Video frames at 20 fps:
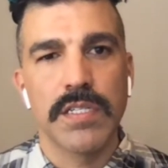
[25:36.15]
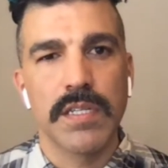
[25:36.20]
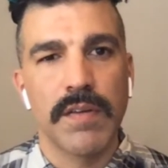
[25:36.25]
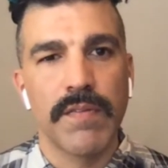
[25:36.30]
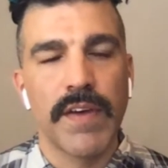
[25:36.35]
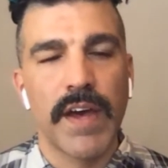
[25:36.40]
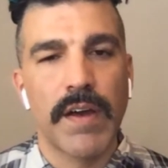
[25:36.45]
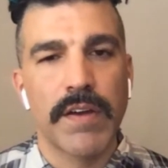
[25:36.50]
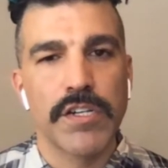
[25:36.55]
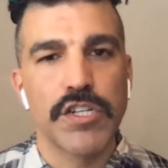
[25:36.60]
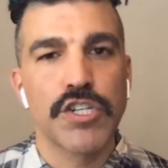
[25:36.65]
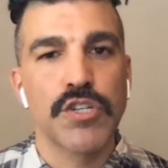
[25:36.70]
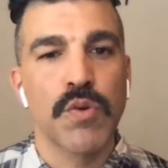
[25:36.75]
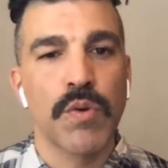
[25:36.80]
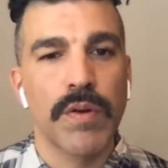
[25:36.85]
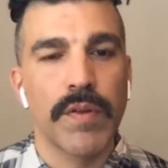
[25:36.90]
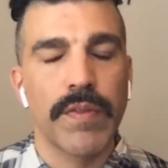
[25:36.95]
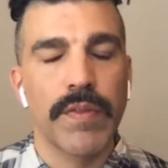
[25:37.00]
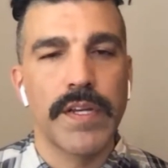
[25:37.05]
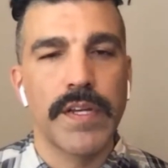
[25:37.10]
of how to
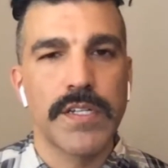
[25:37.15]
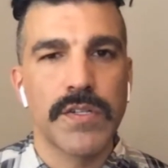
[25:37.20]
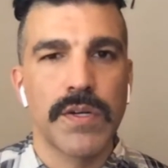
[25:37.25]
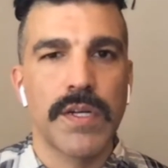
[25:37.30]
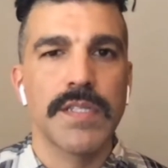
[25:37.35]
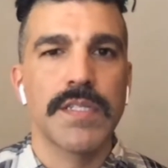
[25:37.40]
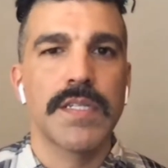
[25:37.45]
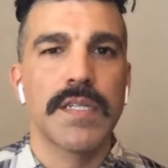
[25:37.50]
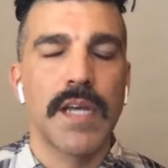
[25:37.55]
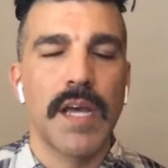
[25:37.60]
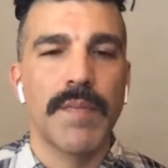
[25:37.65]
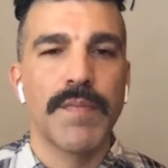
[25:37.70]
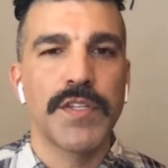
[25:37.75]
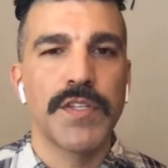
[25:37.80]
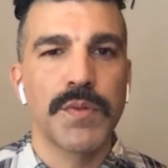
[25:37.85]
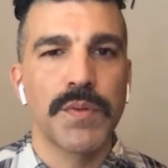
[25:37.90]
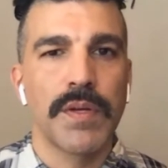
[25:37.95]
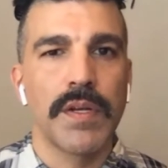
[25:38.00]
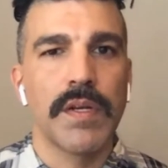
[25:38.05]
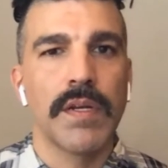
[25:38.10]
shorten the transit time
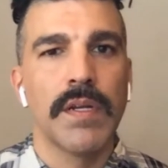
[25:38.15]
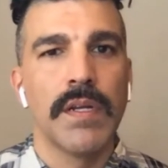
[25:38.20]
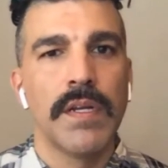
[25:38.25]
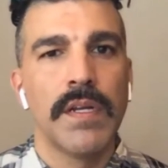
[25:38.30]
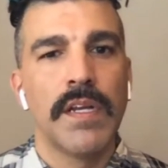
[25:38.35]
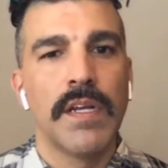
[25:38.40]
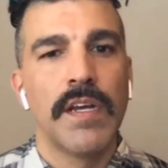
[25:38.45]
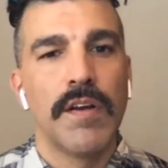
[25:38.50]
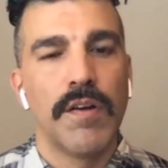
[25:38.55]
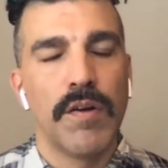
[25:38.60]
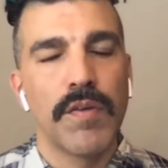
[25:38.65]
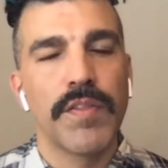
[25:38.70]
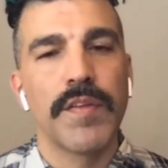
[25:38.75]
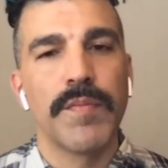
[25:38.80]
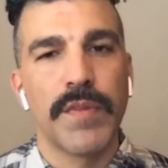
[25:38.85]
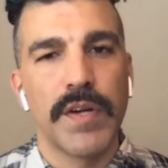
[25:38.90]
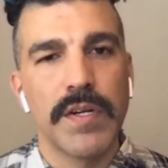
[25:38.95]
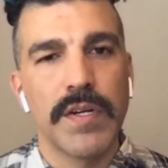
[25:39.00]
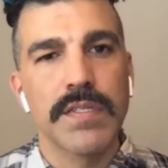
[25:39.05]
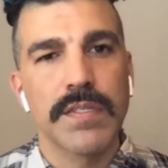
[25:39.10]
between Earth and
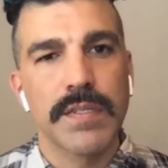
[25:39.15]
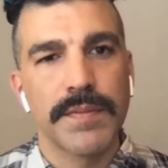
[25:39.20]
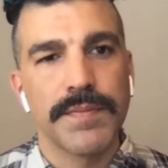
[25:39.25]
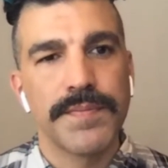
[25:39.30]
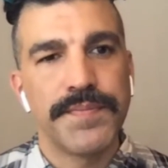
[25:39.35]
Mars.